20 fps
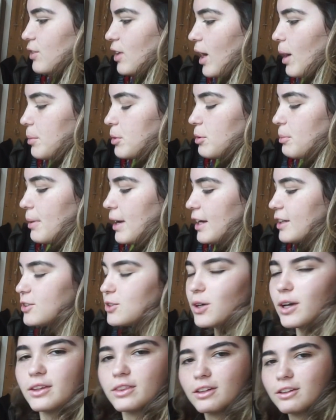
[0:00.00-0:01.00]
types of bags,
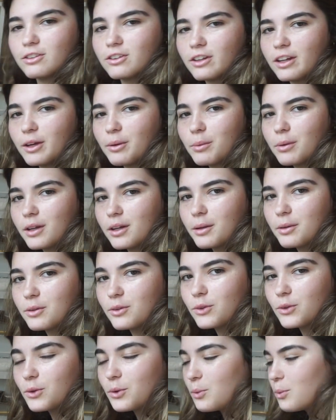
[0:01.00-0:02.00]
so I think today we're gonna
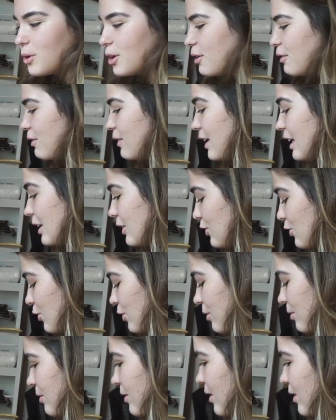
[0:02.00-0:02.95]
do 1 of each.